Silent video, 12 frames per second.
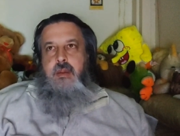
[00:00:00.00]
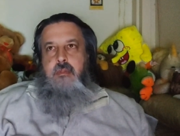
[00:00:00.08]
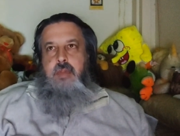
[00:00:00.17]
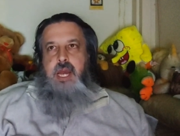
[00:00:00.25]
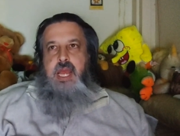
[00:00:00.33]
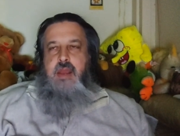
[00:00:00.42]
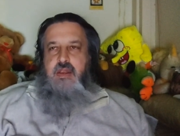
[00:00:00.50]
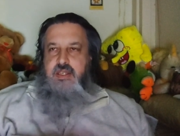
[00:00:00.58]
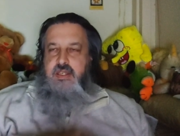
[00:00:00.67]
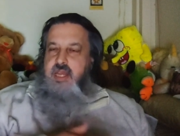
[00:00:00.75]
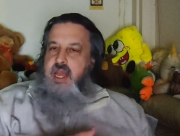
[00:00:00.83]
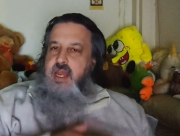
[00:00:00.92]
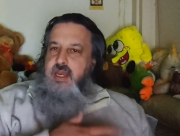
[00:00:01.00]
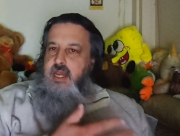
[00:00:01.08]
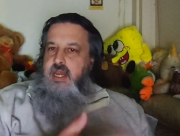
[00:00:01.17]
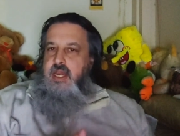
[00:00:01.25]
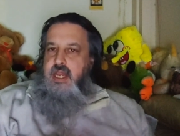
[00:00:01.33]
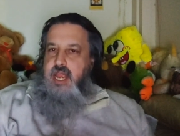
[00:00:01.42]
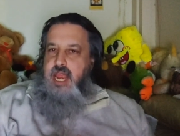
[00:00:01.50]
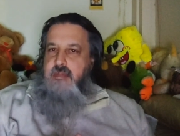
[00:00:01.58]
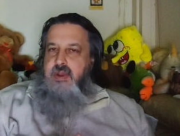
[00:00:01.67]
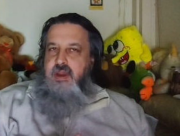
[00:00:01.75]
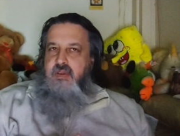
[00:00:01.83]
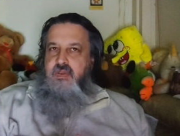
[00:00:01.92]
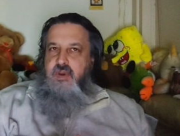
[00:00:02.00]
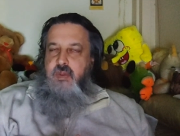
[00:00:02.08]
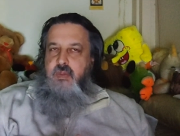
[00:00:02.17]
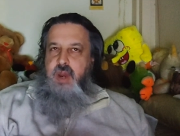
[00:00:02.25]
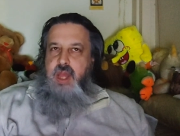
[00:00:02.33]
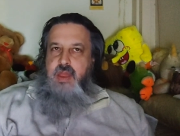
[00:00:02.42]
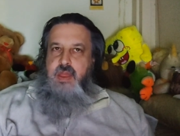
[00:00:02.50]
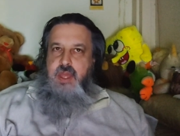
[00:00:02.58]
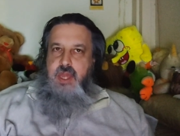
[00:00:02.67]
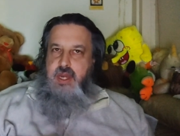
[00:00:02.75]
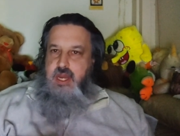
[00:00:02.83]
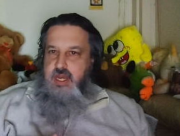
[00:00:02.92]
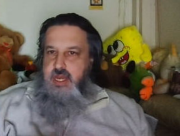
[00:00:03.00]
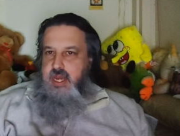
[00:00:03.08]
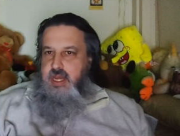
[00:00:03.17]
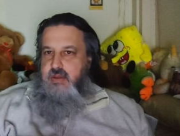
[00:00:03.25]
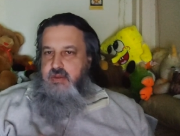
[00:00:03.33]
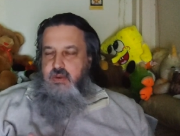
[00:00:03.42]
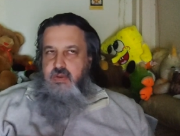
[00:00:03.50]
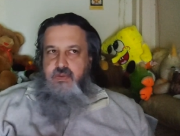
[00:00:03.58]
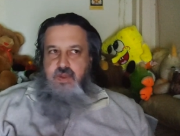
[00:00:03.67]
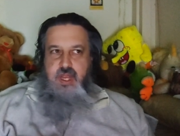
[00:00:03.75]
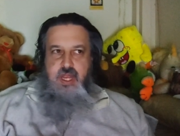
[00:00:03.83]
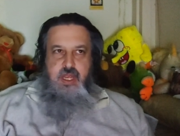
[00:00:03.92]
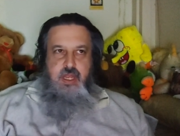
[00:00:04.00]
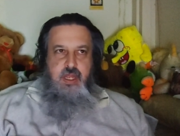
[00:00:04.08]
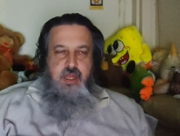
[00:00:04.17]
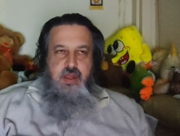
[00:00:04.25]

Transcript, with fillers: but it was done in a hamburger form rather than in a sort of a